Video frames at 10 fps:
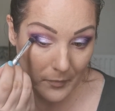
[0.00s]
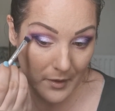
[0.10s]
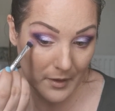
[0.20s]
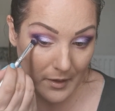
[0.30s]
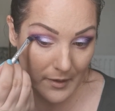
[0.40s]

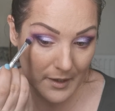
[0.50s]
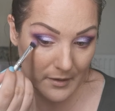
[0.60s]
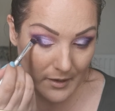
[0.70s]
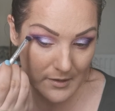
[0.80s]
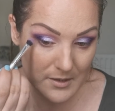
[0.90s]
and
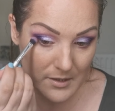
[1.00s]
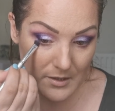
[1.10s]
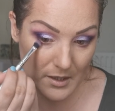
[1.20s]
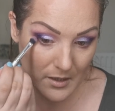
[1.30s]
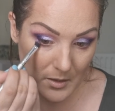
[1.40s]
connect that to the
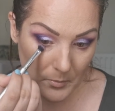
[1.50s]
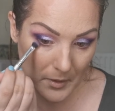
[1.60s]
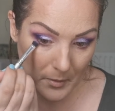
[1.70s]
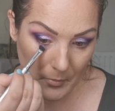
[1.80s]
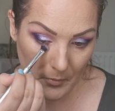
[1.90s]
darker
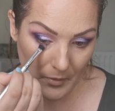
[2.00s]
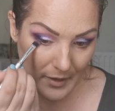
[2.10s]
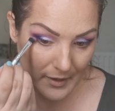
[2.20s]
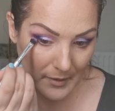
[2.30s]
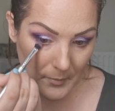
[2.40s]
purple
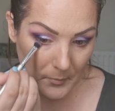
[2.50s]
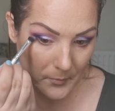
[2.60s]
there.